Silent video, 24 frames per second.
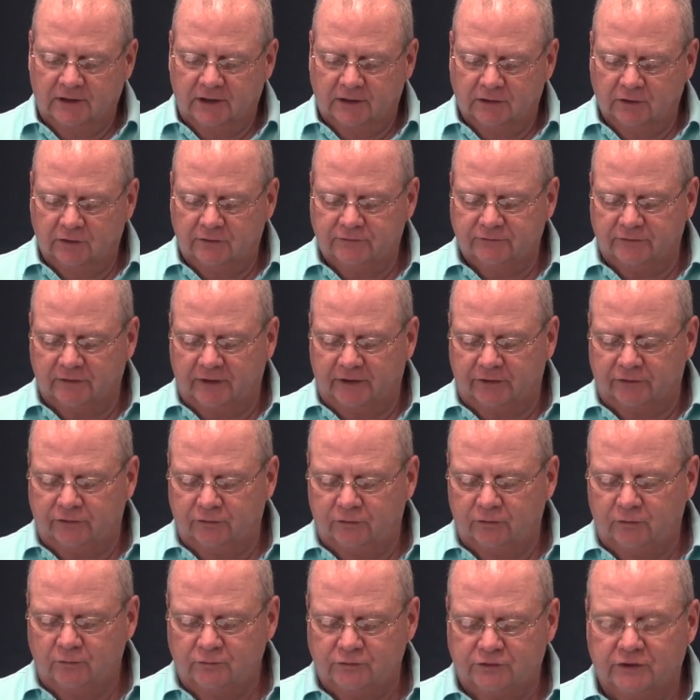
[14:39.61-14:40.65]
Looks like
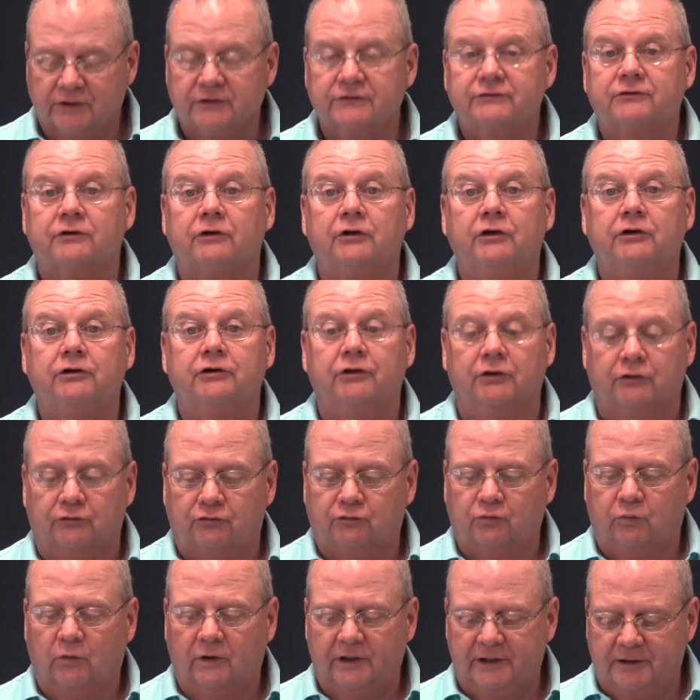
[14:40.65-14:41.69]
you just earned your
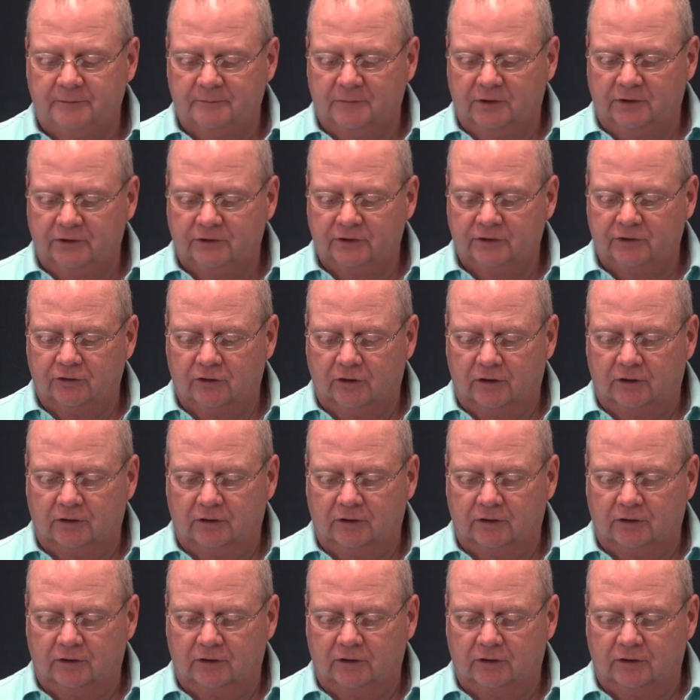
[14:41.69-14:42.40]
$20 million.